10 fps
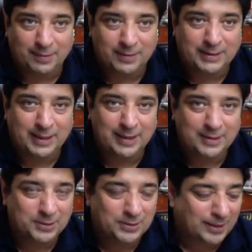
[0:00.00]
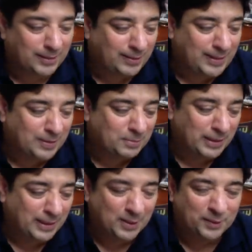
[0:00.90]
I will tell you the real
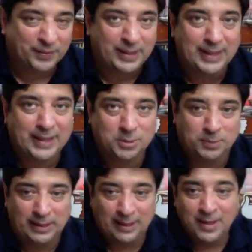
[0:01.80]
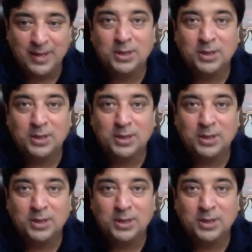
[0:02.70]
meaning of freelance meaning.